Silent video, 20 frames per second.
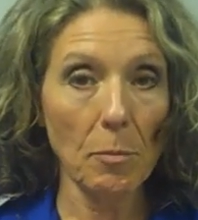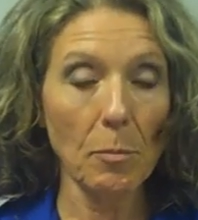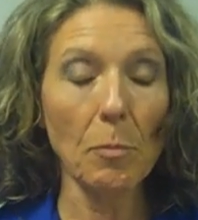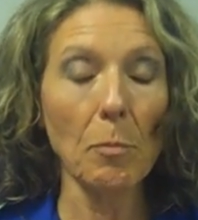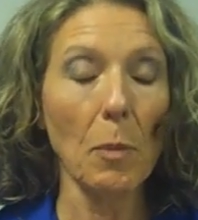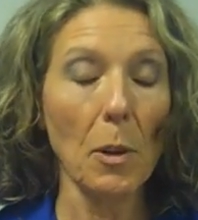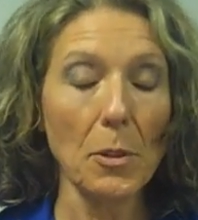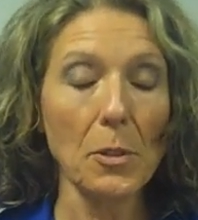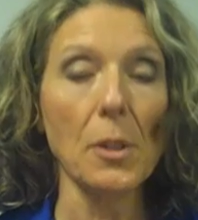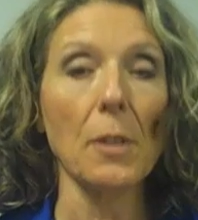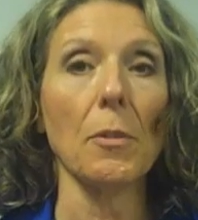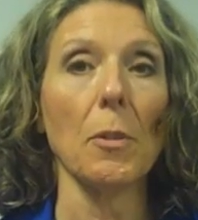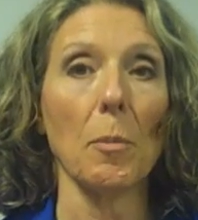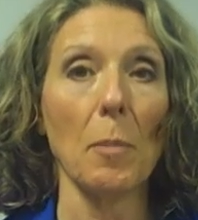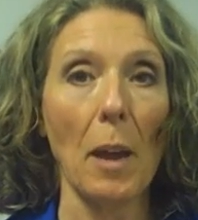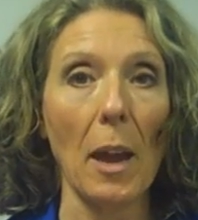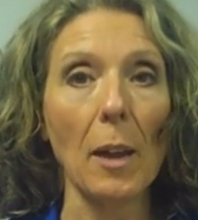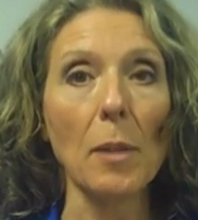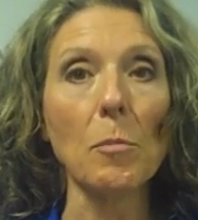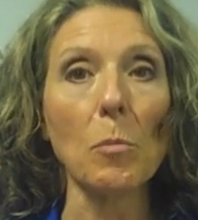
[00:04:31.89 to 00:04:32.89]
most of them
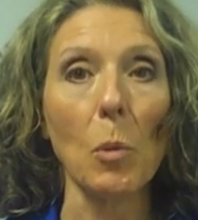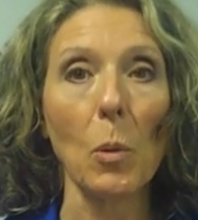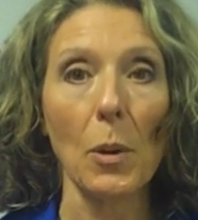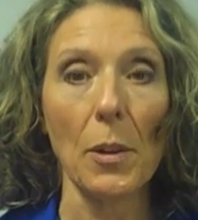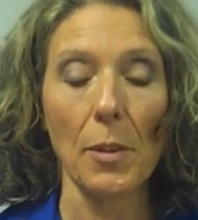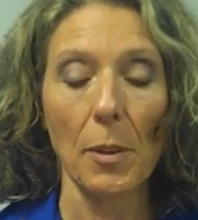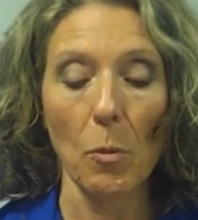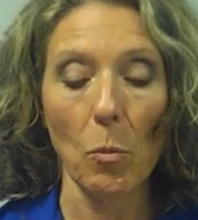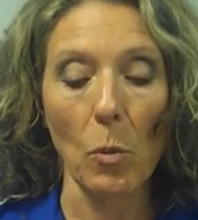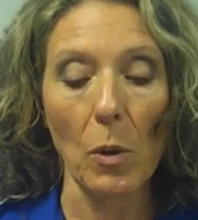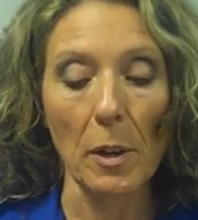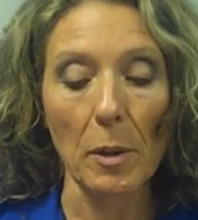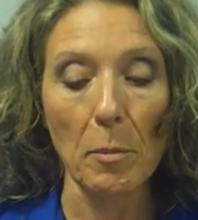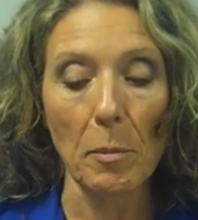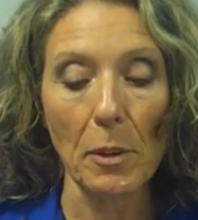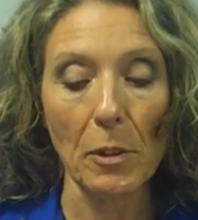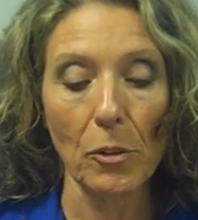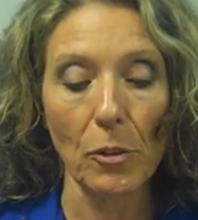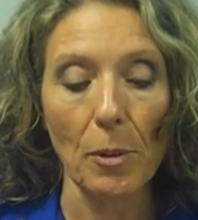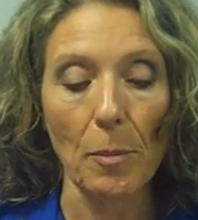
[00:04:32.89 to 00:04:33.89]
had more than one
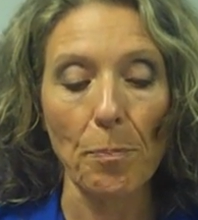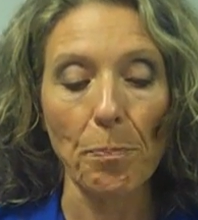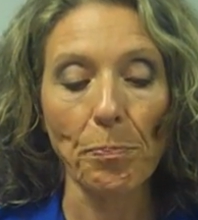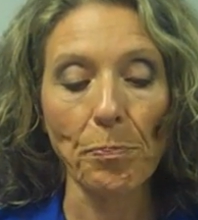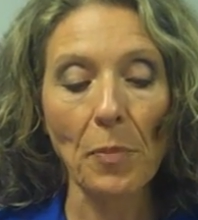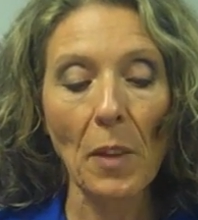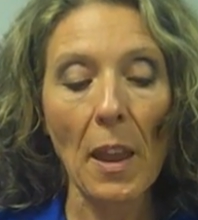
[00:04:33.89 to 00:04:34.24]
omission